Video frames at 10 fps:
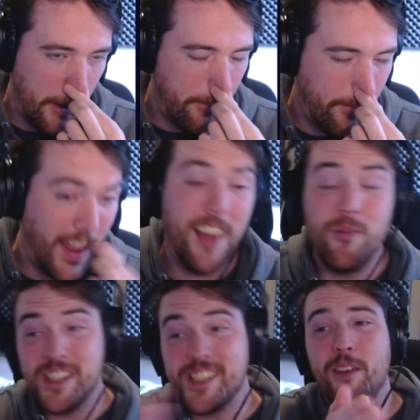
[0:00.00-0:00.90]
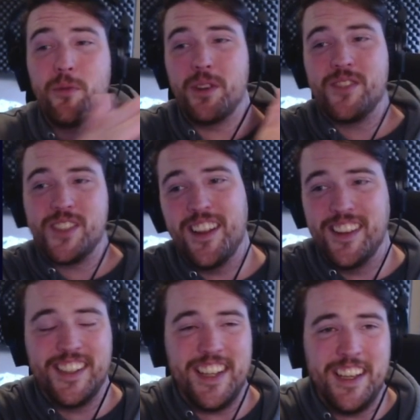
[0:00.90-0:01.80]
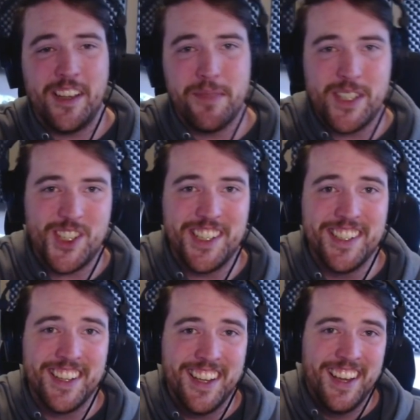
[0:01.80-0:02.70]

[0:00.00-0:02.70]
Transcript: I wish I would have done the decommissioned